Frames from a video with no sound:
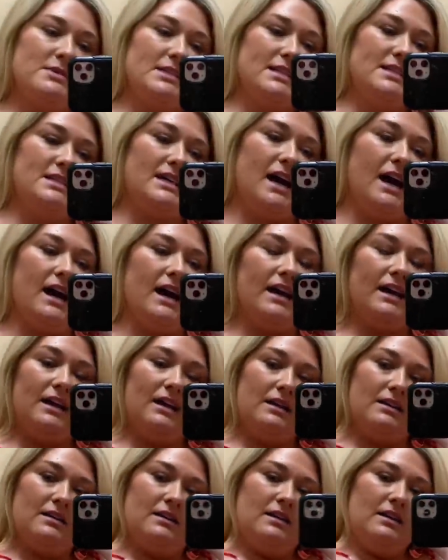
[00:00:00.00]
that
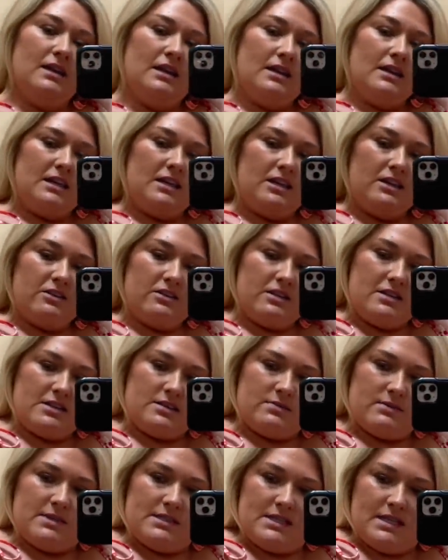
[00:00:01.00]
tie here. This
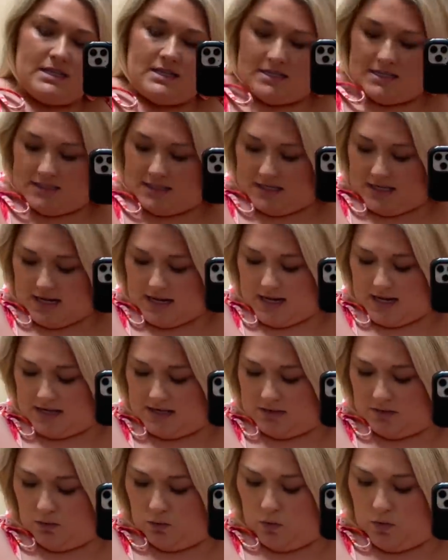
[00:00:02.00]
one's in a
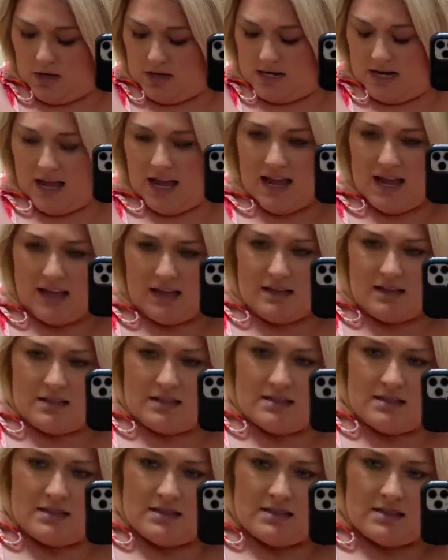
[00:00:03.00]
size one
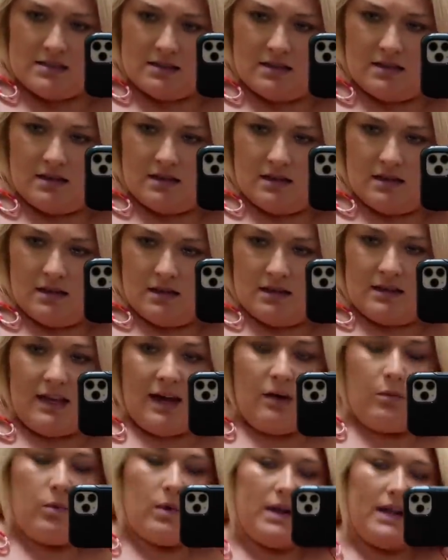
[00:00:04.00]
X. Yeah,
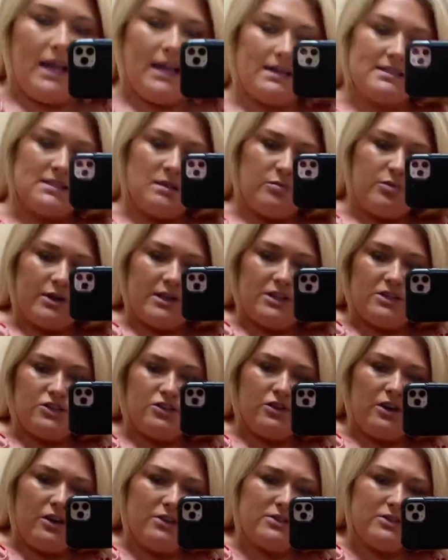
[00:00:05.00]
one X, I'm pretty
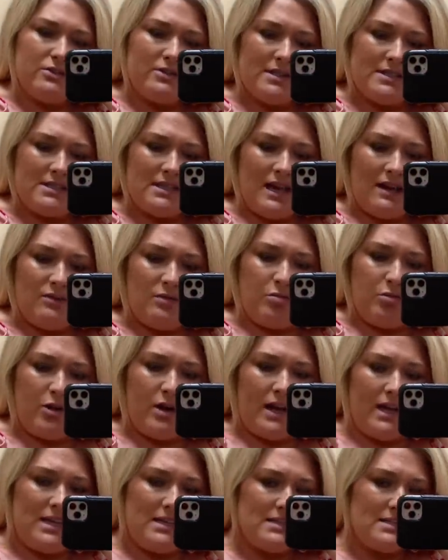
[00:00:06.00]
sure, also doesn't have a
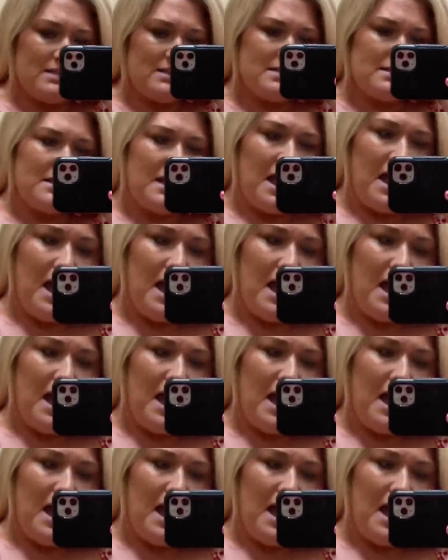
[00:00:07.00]
price,